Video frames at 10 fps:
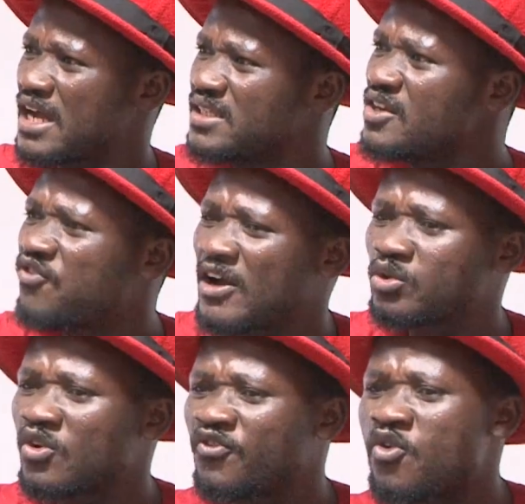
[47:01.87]
a
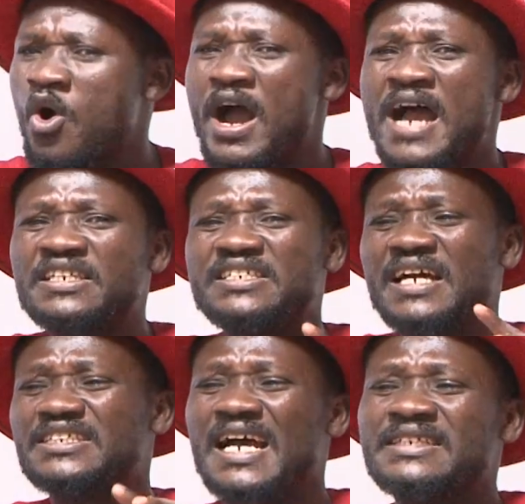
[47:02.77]
default to four a
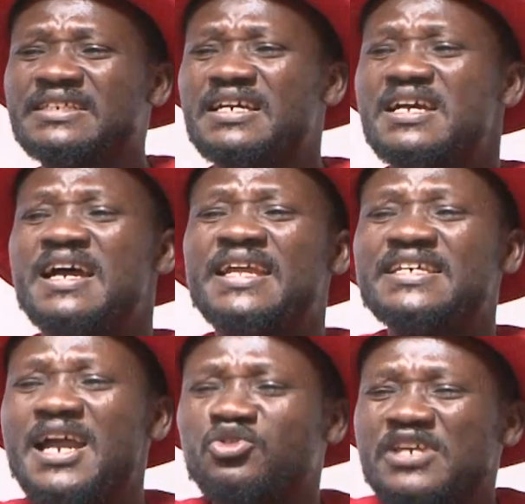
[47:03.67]
dinner sign, and
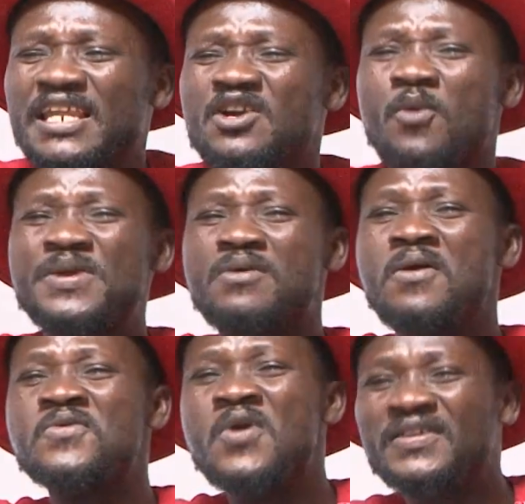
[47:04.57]
the years many will be a
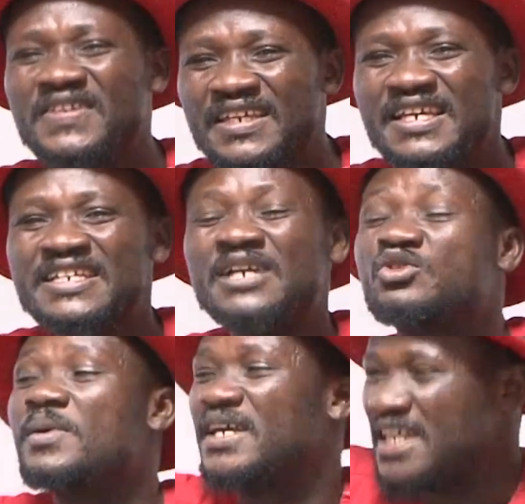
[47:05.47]
wounty, yes,
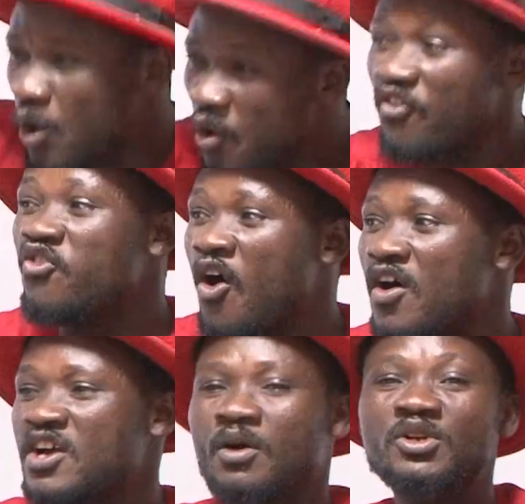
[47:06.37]
many
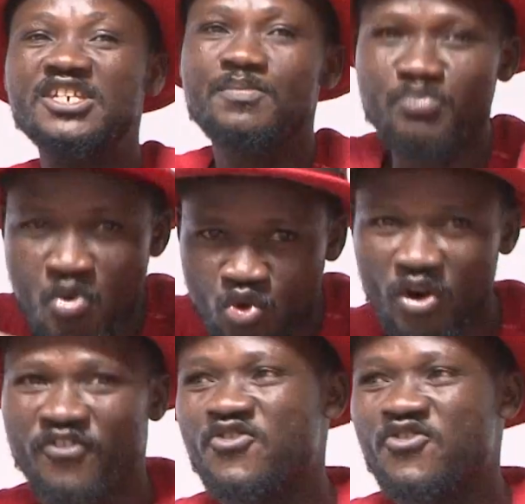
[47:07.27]
over, no book of